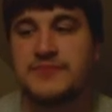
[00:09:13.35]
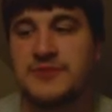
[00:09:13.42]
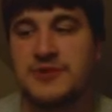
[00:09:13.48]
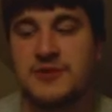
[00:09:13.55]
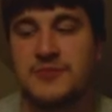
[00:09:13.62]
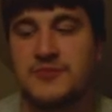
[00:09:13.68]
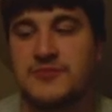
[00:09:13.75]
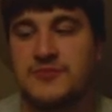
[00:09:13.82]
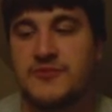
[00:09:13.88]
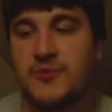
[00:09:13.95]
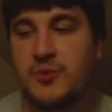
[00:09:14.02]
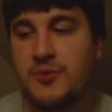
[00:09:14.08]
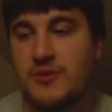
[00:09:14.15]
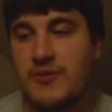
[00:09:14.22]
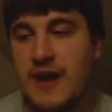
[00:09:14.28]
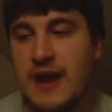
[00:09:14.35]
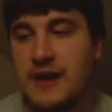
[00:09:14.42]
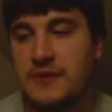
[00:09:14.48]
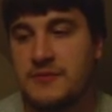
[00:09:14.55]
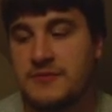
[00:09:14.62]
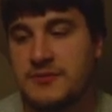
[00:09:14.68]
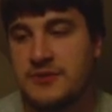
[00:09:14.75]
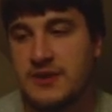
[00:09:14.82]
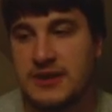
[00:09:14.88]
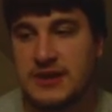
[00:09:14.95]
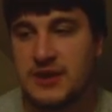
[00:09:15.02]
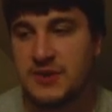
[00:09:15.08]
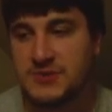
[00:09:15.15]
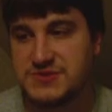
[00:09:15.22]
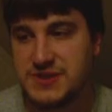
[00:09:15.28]
you know, fooling around, you know, he
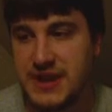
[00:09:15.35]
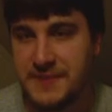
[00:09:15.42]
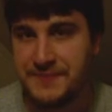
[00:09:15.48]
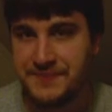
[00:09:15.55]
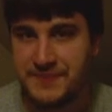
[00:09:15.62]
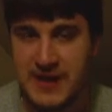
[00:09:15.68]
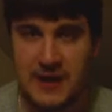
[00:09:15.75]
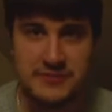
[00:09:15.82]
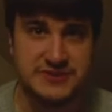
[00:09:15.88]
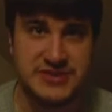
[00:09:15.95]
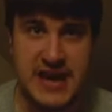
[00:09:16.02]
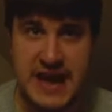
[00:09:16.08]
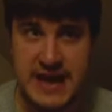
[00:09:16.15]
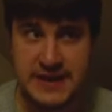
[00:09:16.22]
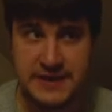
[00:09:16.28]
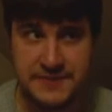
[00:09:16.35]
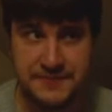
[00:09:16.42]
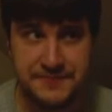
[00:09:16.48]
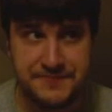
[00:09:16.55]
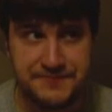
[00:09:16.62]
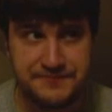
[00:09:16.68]
kills them. That was added.